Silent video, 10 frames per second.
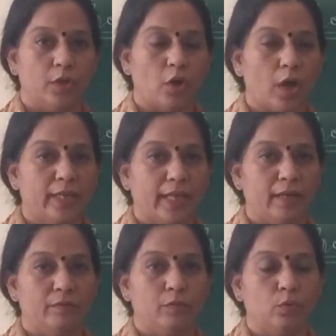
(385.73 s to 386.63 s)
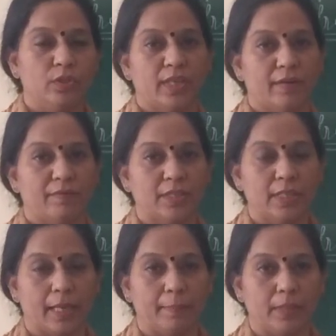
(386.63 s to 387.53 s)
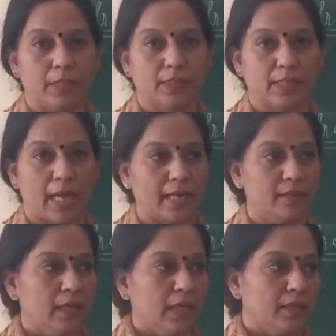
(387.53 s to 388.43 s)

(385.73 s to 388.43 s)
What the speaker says: rotten fruits and vegetables, and